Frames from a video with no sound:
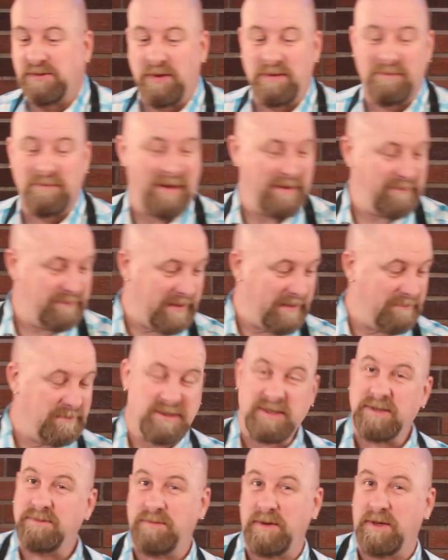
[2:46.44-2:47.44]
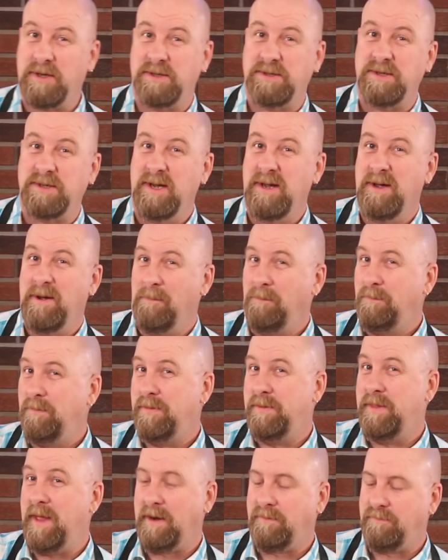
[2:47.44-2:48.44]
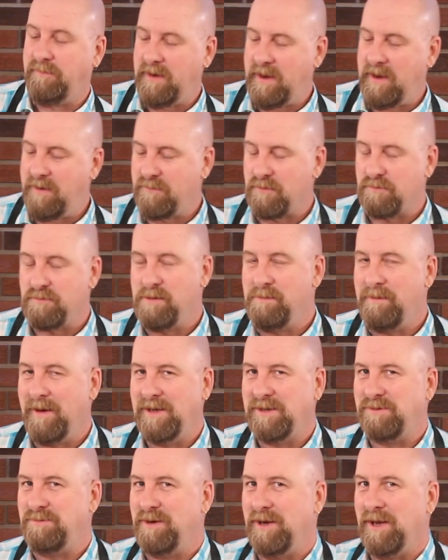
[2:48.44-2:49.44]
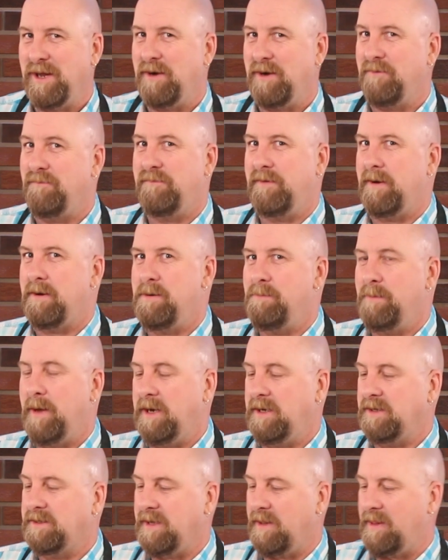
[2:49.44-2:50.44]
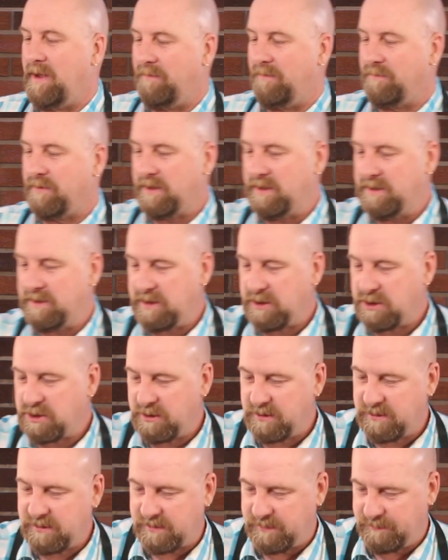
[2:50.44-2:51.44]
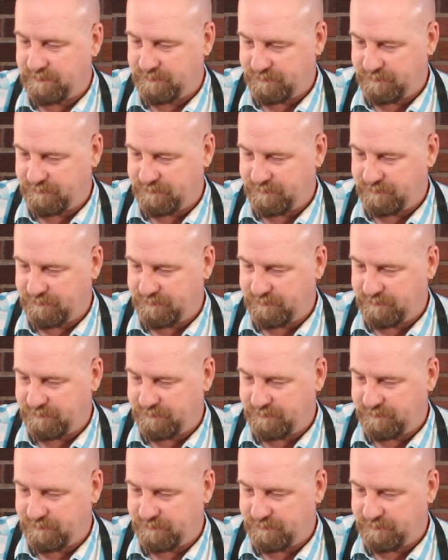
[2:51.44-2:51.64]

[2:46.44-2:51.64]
one of my favorites is because that flavor reminds me a lot of very many South African dishes.